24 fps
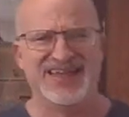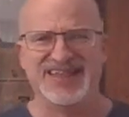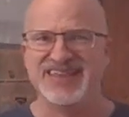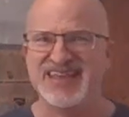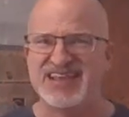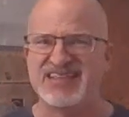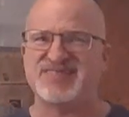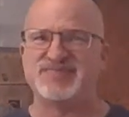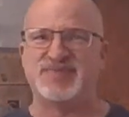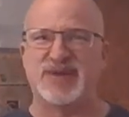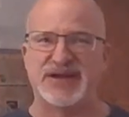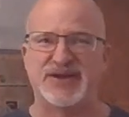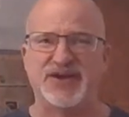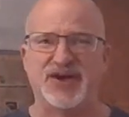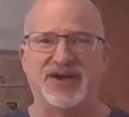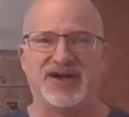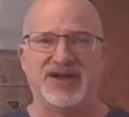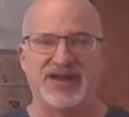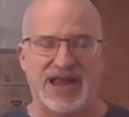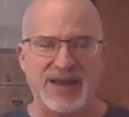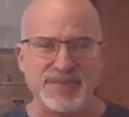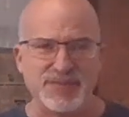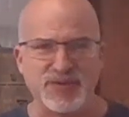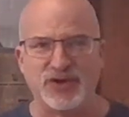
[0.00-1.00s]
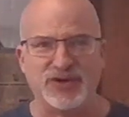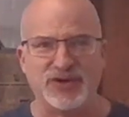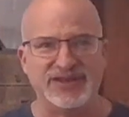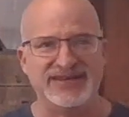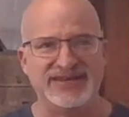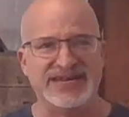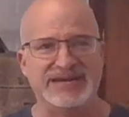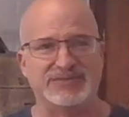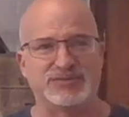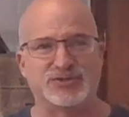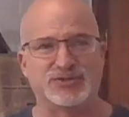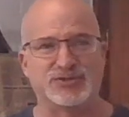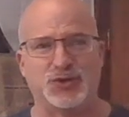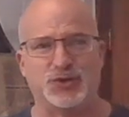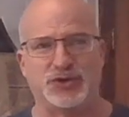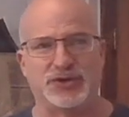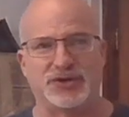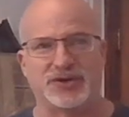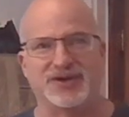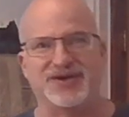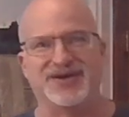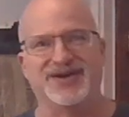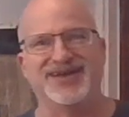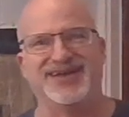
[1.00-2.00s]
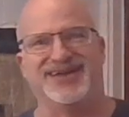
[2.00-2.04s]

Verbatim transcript: this is my dog. I'm going to the damn shoulder.